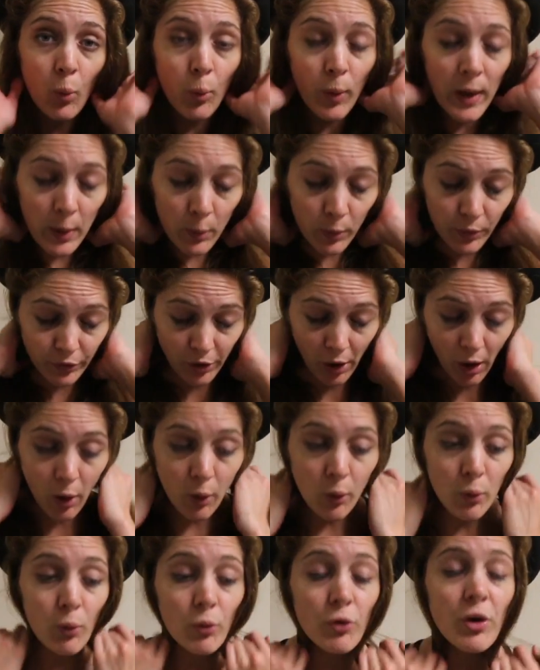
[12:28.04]
we were
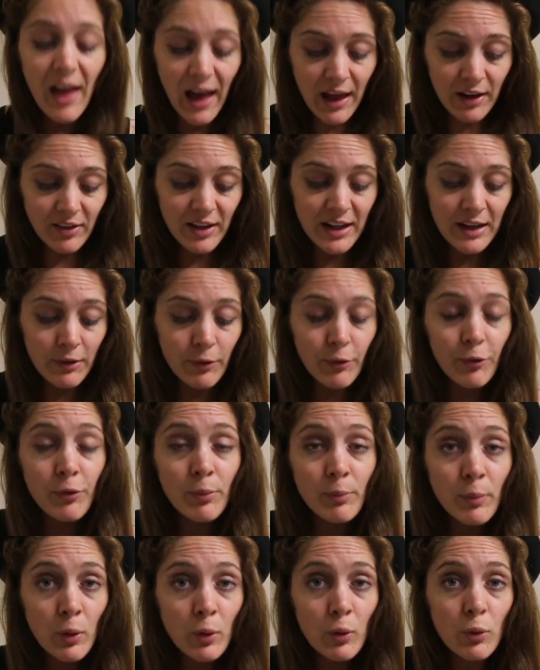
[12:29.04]
told that it's
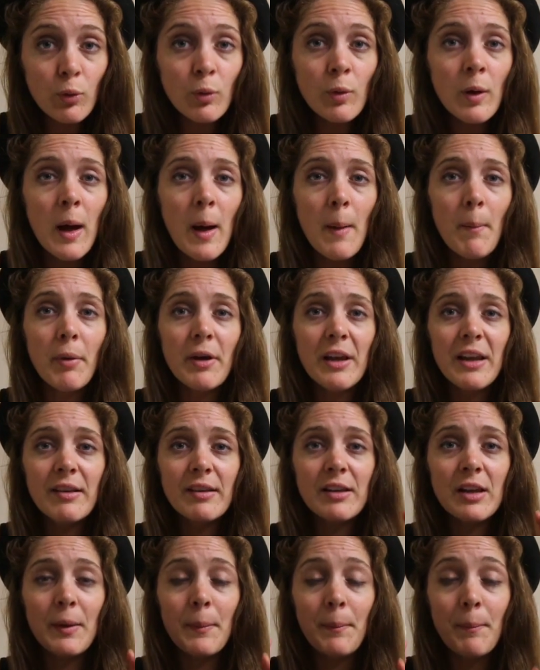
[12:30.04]
small, but
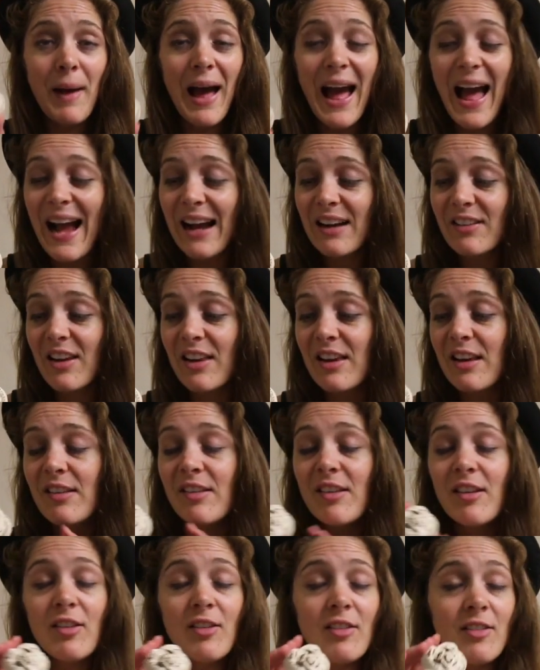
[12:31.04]
it's compact, and
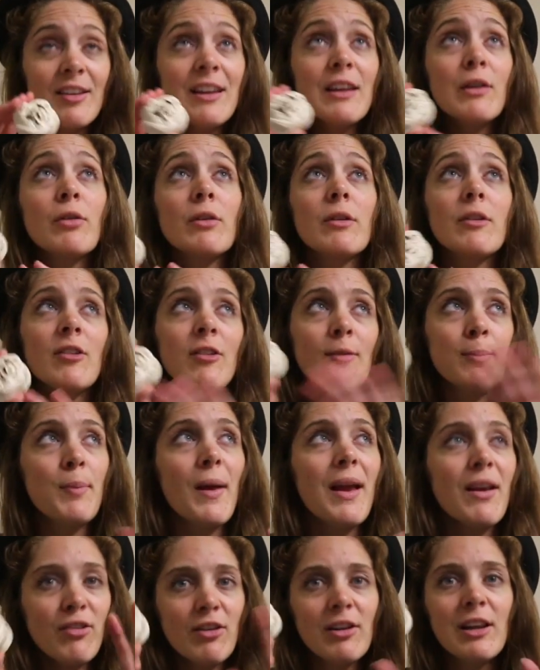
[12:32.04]
there's secret
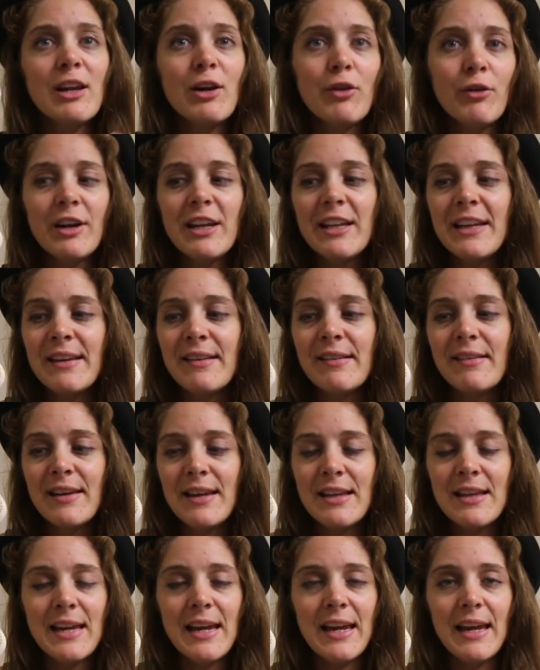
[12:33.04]
special ingredients
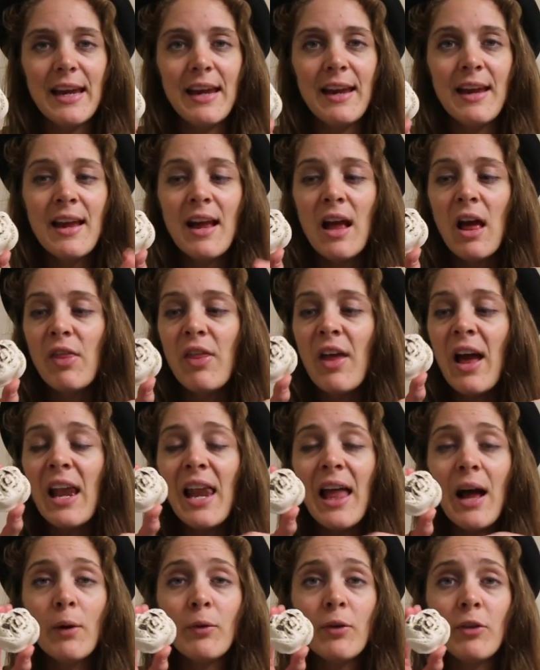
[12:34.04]
in here that
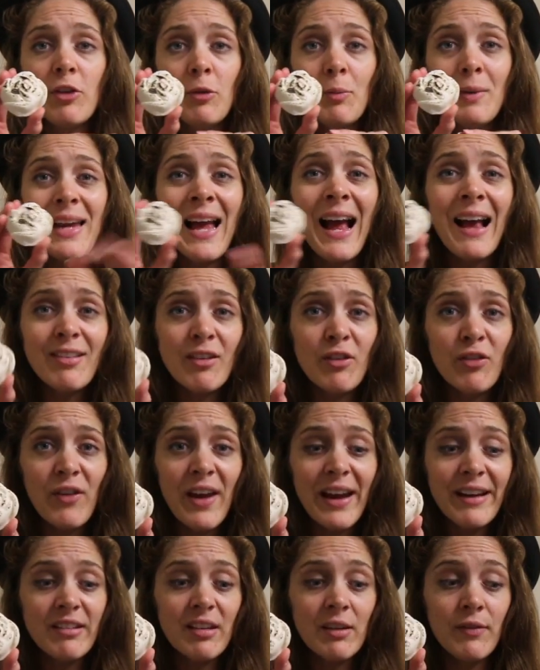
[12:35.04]
allows it to be as
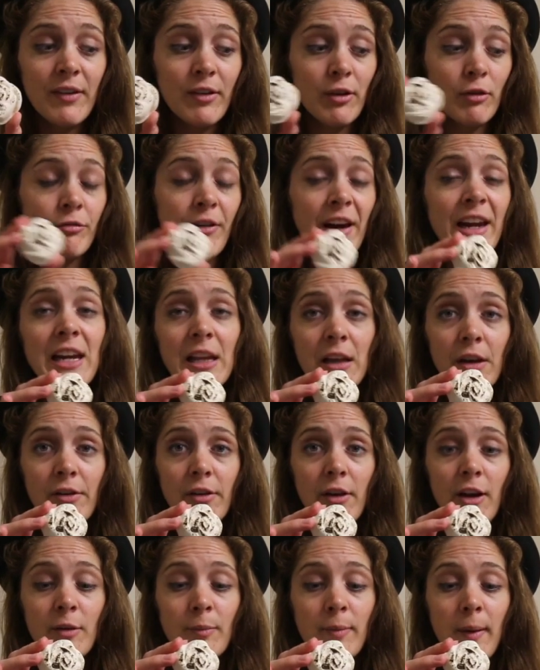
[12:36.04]
effective as a regular
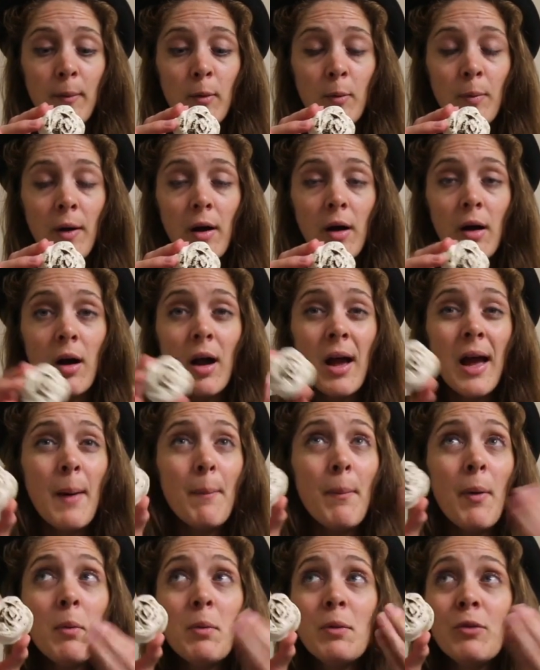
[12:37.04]
size bubble bar,
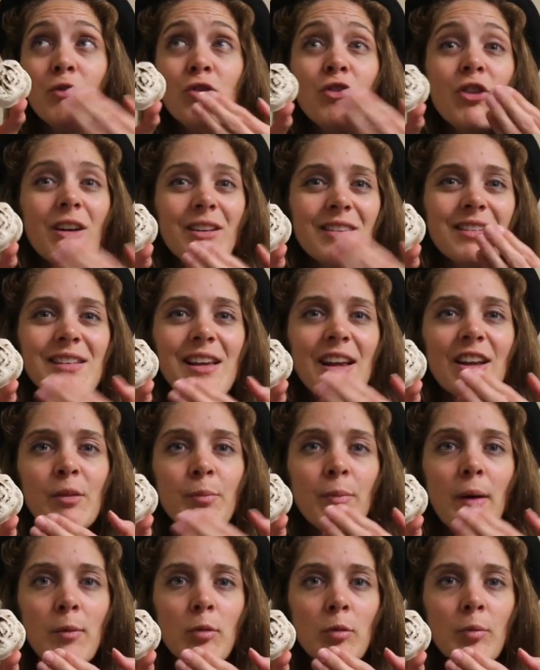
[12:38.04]
but with just less
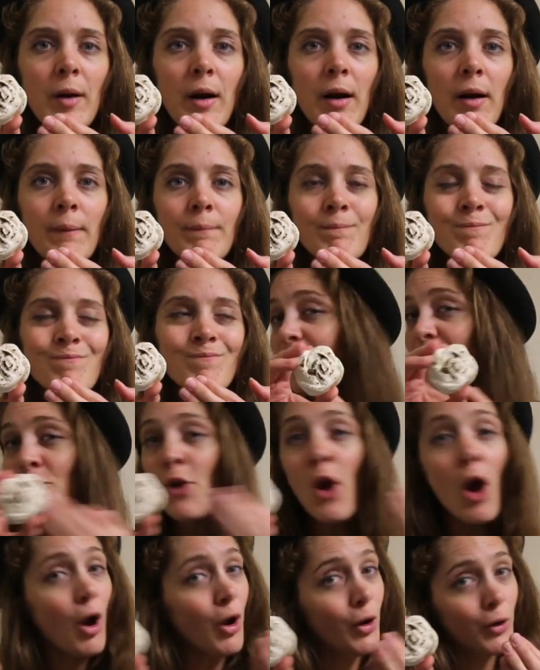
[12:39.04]
bubble bar.
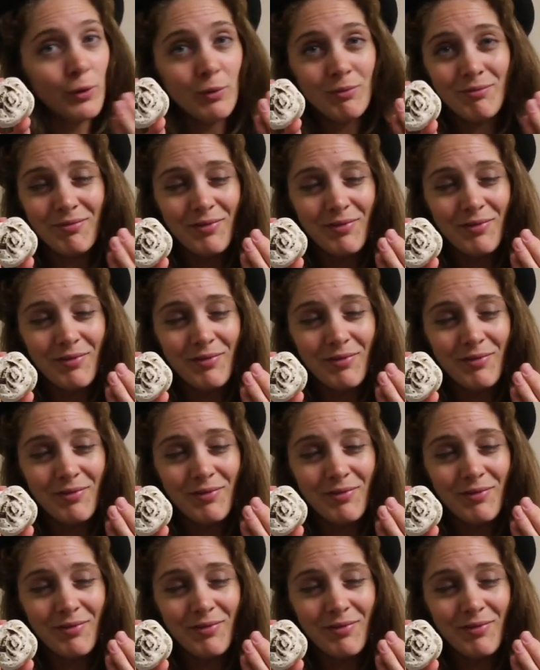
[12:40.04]
No,